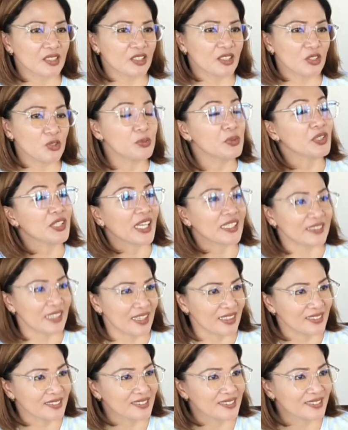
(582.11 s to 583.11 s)
umugyata
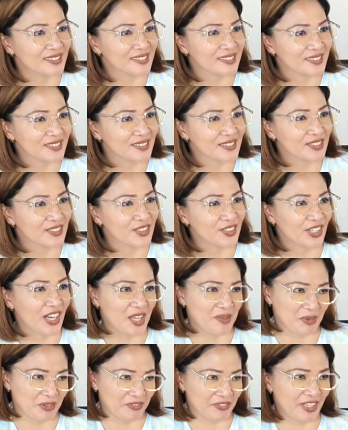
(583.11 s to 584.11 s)
or I'm
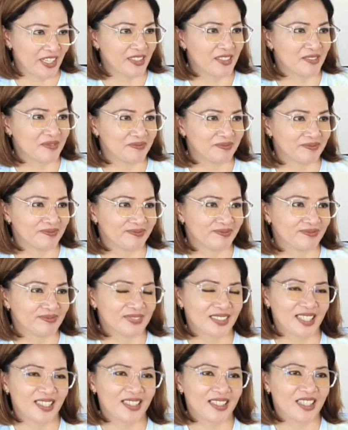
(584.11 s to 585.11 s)
afraid. Mm-mm.
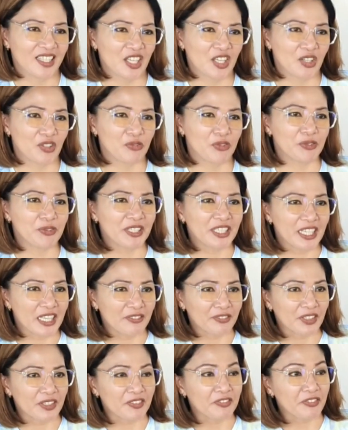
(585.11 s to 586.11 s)
We were
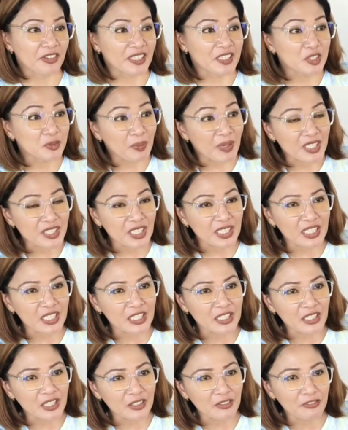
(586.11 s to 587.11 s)
never afraid, especially
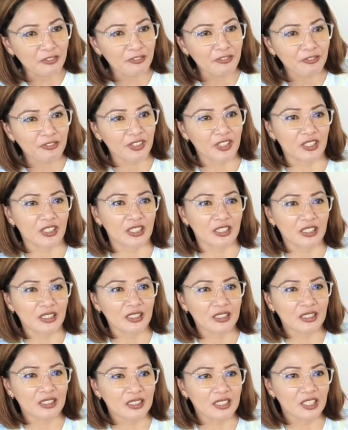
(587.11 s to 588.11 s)
if
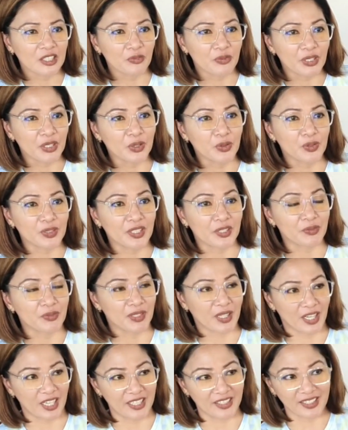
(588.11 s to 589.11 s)
we know that we
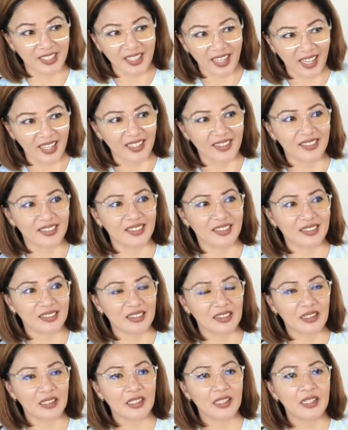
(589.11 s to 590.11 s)
are in the right.
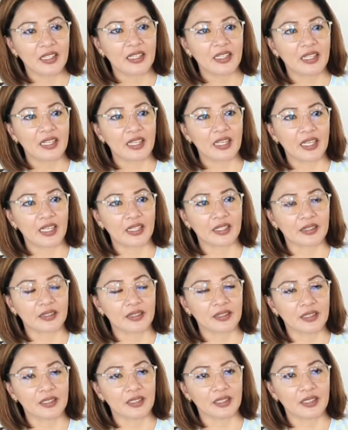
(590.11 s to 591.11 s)
Mm-hmm. And
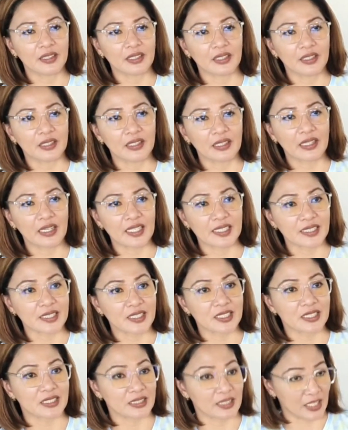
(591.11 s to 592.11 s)

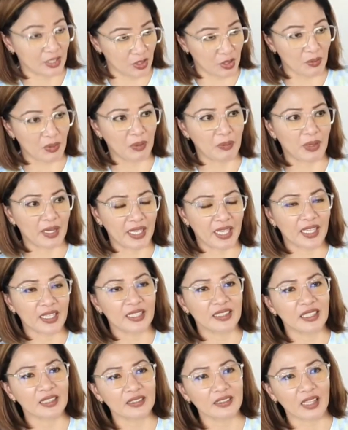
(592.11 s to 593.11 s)
kas deti mang mangyari
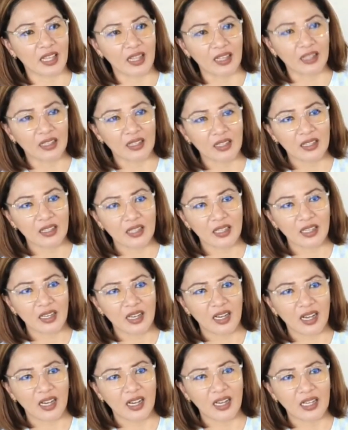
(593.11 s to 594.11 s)
tata
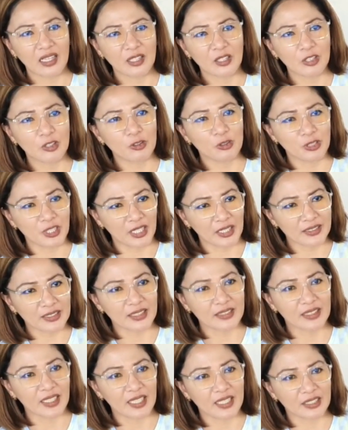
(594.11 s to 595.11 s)
kunak
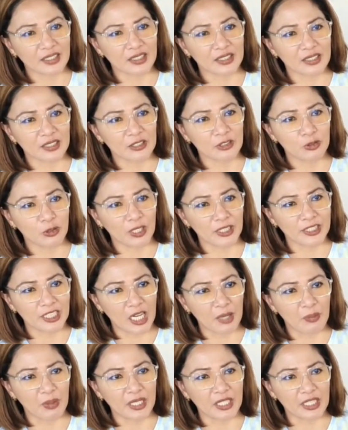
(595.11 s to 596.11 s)
tatay kat no
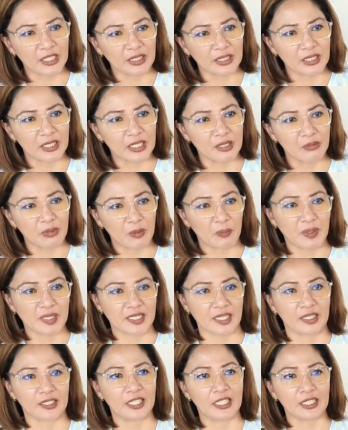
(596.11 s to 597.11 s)
adaman iti mang
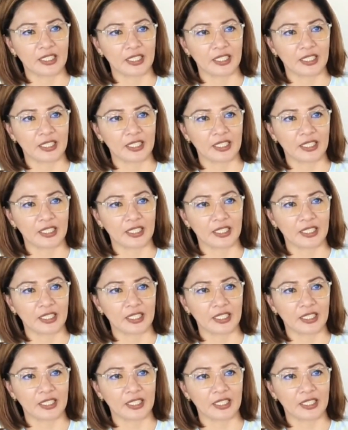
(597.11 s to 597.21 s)
pasarding